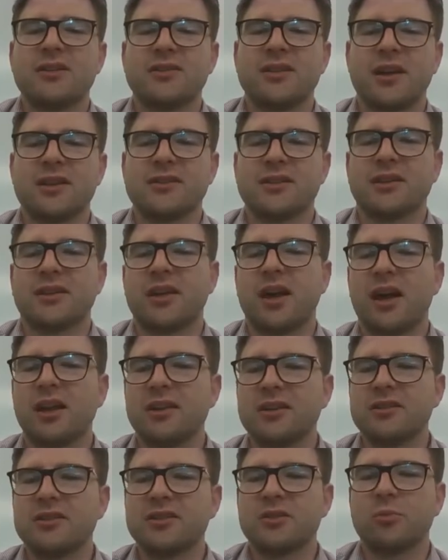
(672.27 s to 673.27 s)
desert
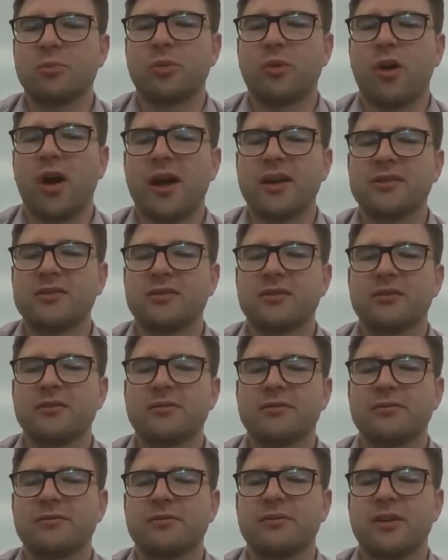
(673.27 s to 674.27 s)
colors, a bright sort
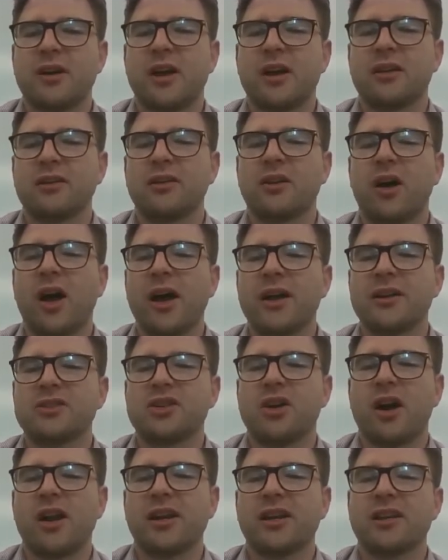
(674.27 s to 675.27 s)
of light
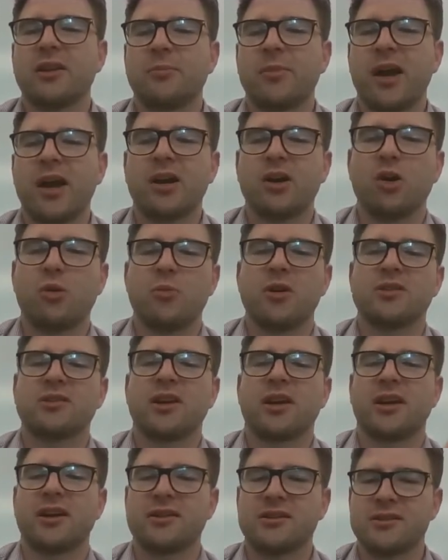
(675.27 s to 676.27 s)
shining in the back, almost
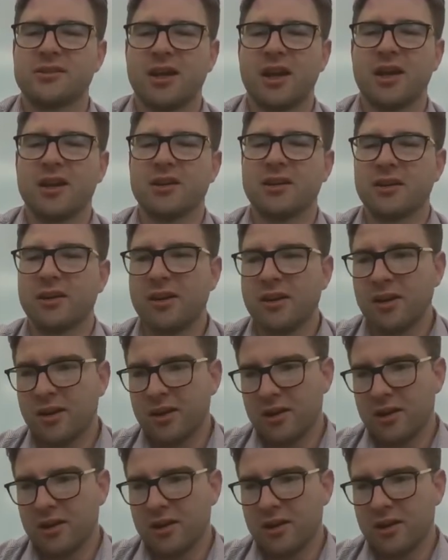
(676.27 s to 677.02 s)
like a sun.